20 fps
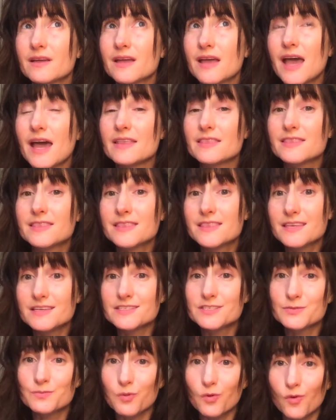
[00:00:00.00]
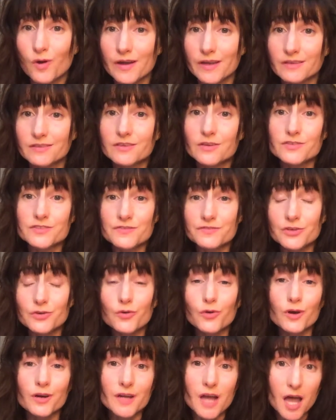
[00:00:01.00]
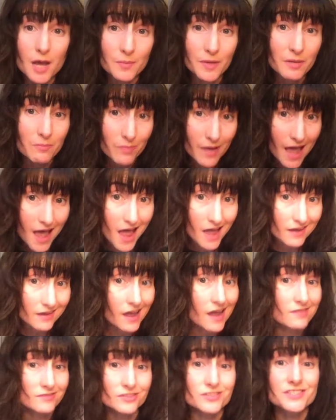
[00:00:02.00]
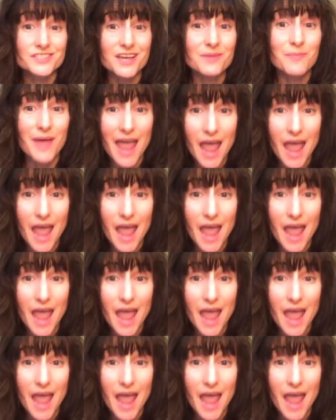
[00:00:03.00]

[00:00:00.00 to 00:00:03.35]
At this point, those of you who are coming back after some